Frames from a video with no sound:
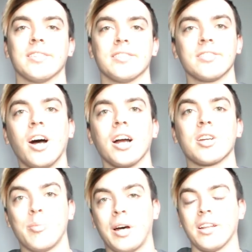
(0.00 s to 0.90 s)
Let's
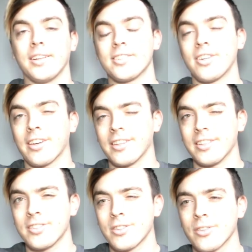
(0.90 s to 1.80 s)
talk about it. Let's talk
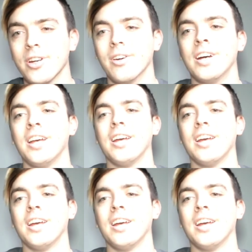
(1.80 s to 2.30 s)
this through.